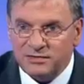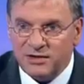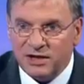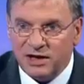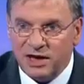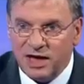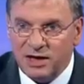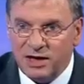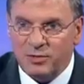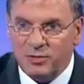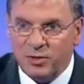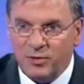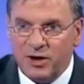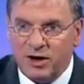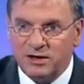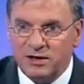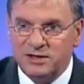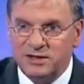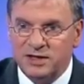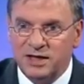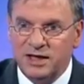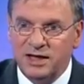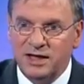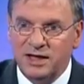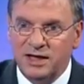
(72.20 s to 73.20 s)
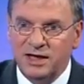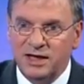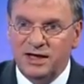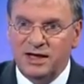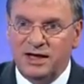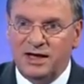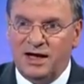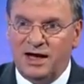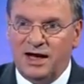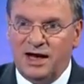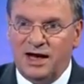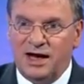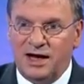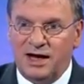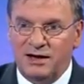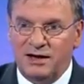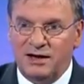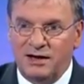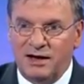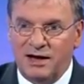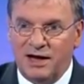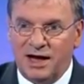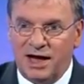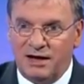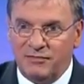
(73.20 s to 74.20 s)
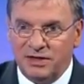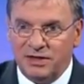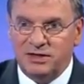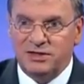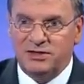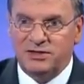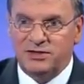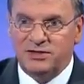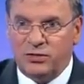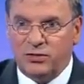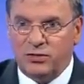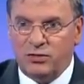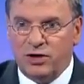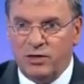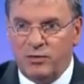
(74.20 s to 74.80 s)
to the Labour Party, and having to talk